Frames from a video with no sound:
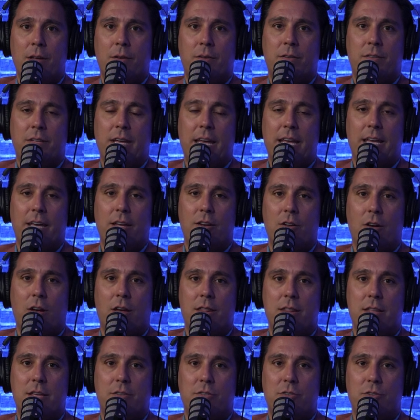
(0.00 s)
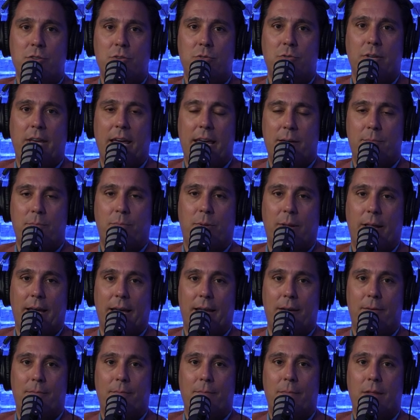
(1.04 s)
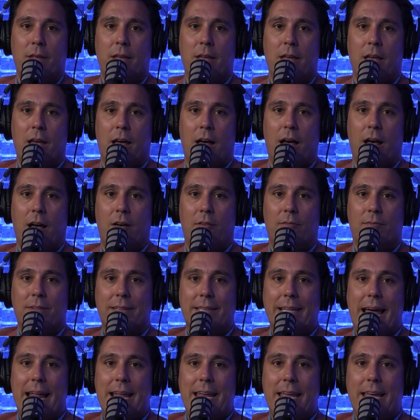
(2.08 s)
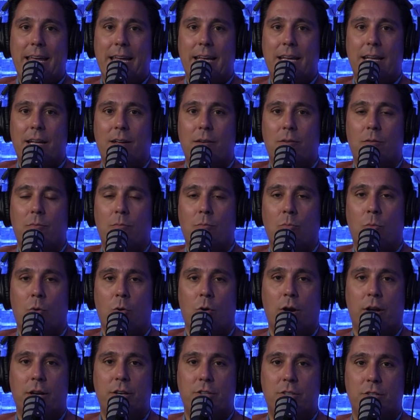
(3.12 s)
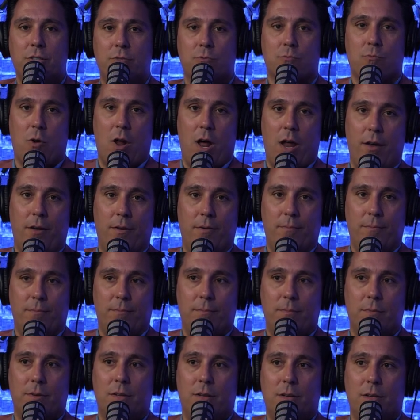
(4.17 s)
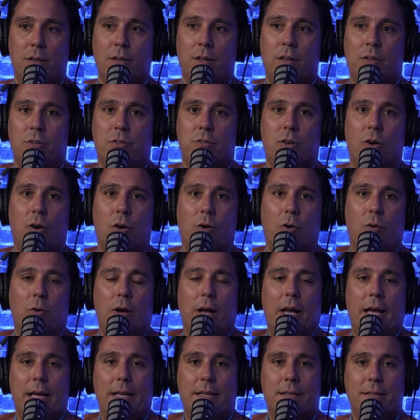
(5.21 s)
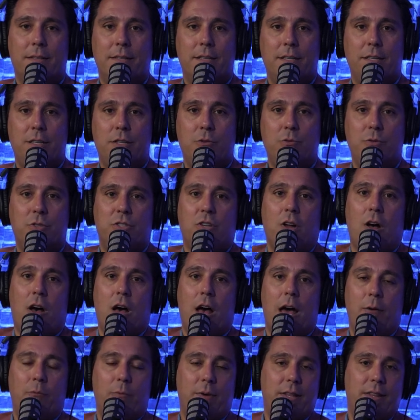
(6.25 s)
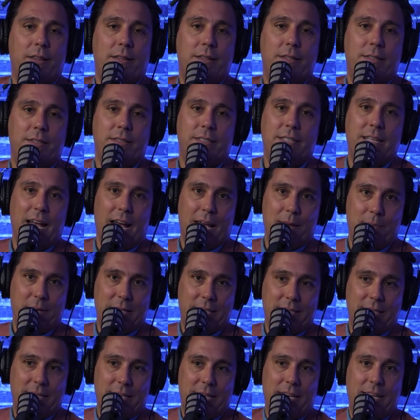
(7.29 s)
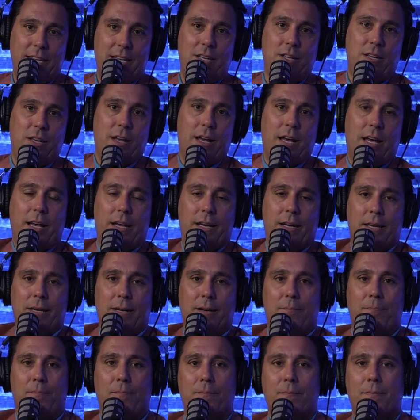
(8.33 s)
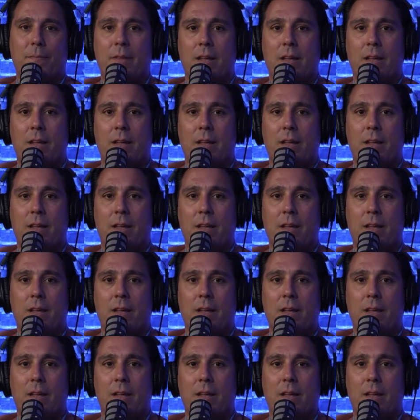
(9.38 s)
taken on this new game plan of letting mortgages run. So you saw it with CIBC um,